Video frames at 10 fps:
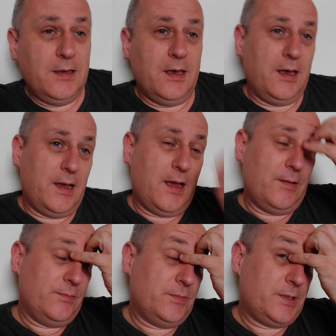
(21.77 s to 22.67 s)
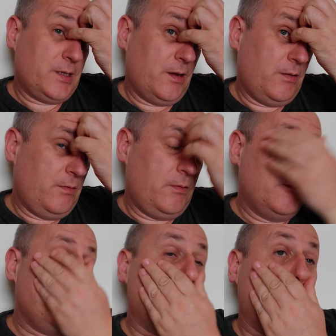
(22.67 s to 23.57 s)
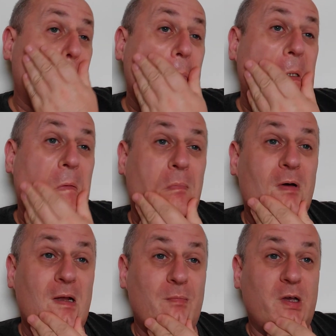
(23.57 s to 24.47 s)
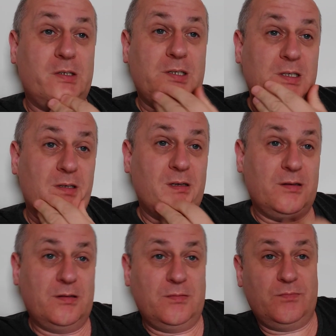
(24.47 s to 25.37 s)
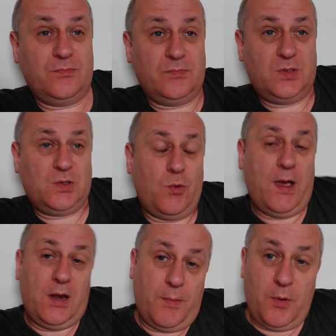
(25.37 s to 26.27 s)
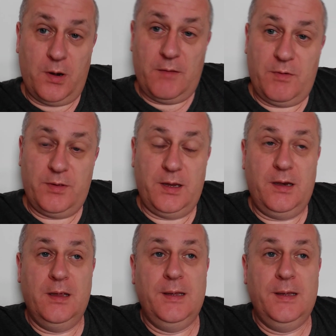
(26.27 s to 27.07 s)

Um, so I'm pretty much squared up on everything.